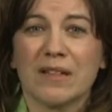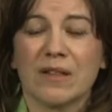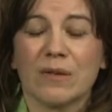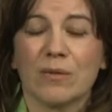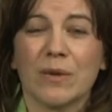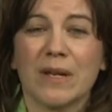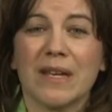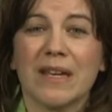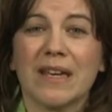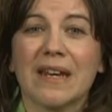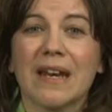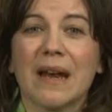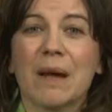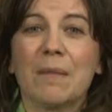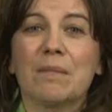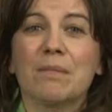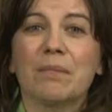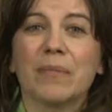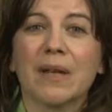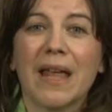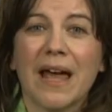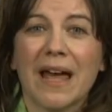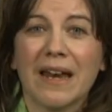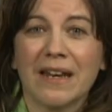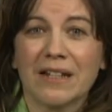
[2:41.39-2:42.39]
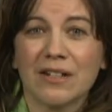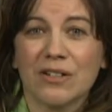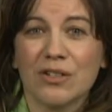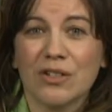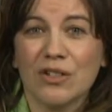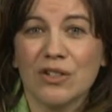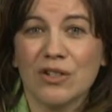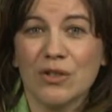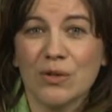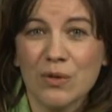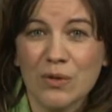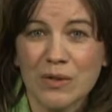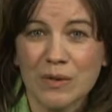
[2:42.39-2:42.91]
of the week. And I'm planning to
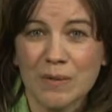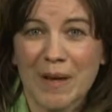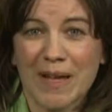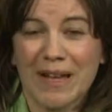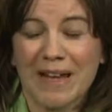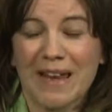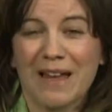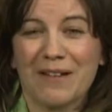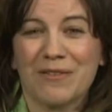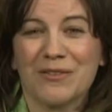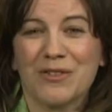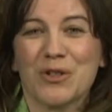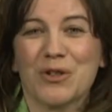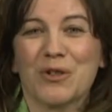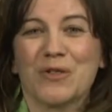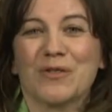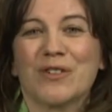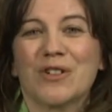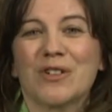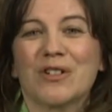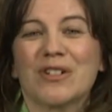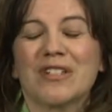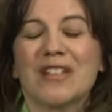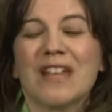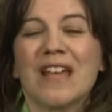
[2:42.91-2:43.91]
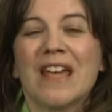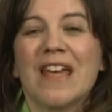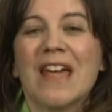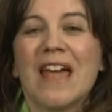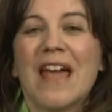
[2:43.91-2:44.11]
use my leftovers